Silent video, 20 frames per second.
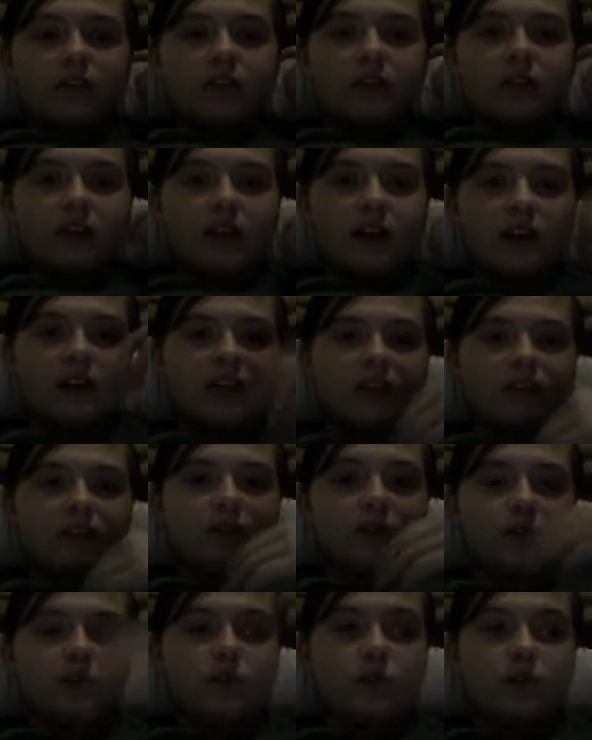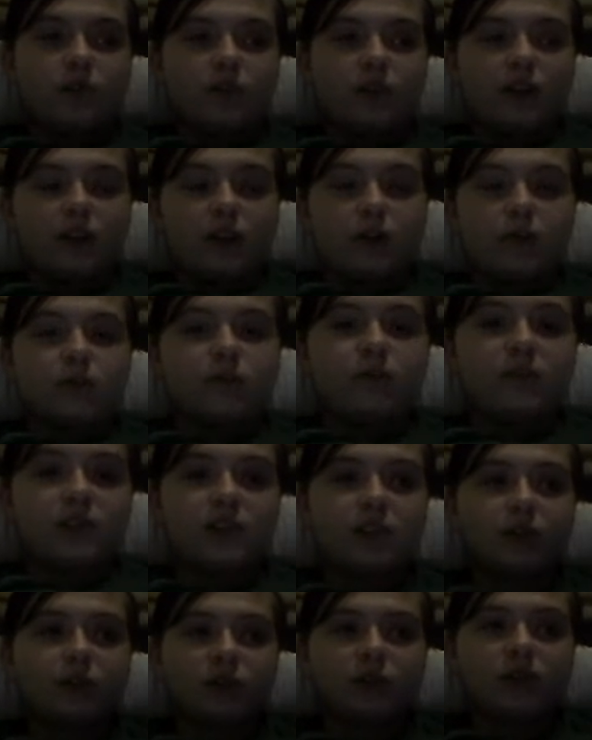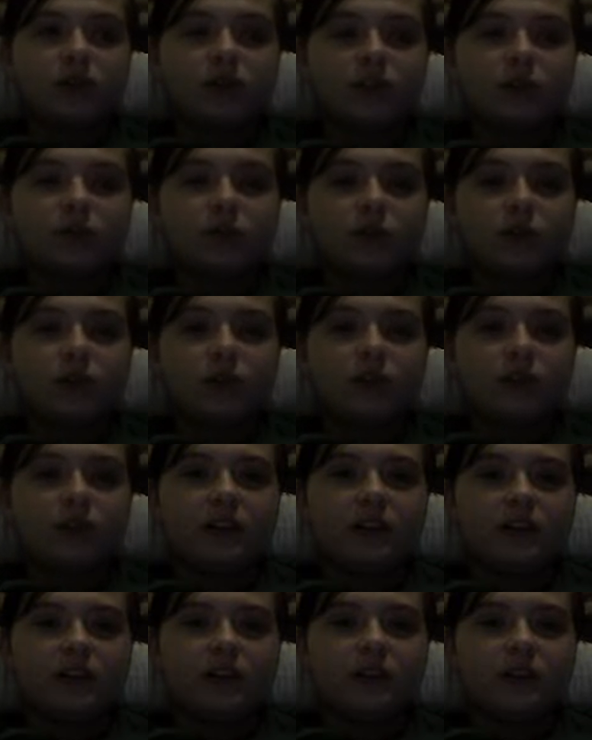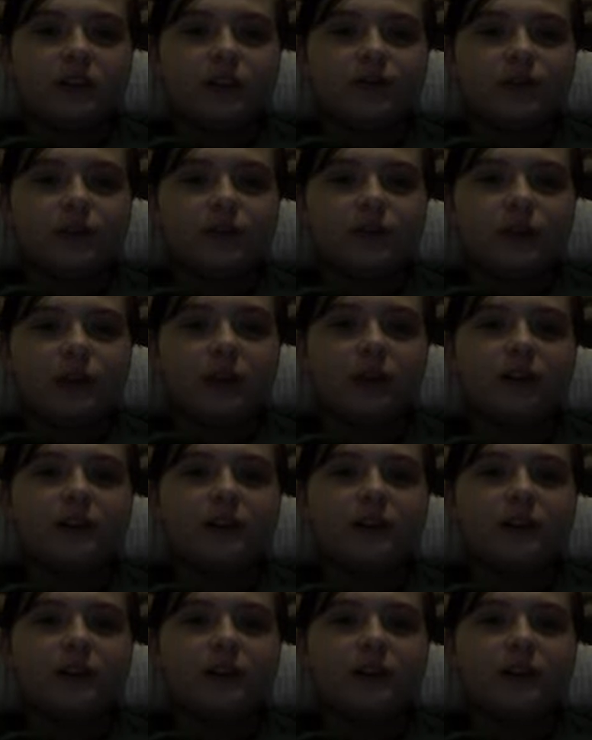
At least, you know, she was older than us and should have known better.